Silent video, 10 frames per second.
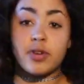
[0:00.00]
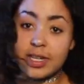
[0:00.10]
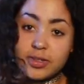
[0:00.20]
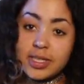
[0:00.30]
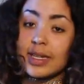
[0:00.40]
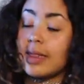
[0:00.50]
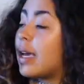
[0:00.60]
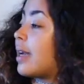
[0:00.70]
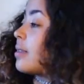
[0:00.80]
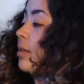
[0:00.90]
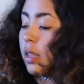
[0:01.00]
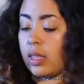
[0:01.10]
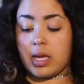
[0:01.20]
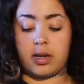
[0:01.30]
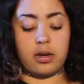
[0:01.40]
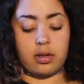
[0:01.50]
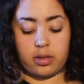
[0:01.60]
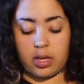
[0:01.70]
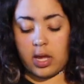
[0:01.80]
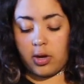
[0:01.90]
you're interested in that, then,
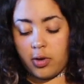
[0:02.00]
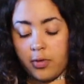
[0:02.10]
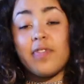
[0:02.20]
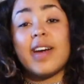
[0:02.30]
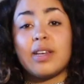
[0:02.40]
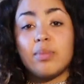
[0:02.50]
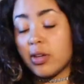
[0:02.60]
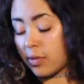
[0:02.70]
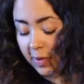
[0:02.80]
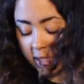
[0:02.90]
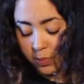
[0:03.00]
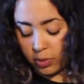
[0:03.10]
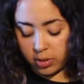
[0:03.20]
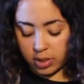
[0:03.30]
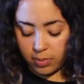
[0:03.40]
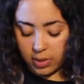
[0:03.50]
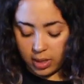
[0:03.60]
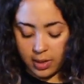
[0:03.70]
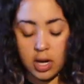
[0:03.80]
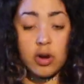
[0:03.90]
I don't know, find me on Facebook or
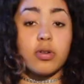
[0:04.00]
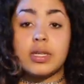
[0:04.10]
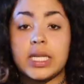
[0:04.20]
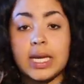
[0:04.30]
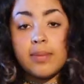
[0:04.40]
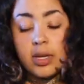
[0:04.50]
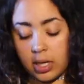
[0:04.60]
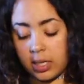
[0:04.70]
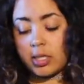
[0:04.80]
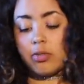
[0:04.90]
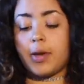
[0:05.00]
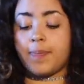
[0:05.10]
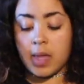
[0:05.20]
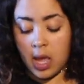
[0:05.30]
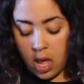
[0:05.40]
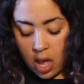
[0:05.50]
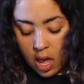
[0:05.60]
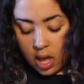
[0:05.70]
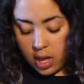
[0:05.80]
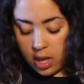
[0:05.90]
something, or DM me on Instagram.
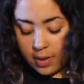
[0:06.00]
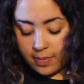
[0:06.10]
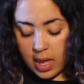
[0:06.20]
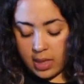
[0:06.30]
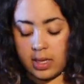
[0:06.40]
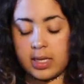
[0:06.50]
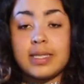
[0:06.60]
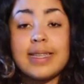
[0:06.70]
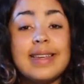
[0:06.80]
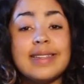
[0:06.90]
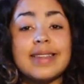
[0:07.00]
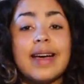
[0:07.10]
And this is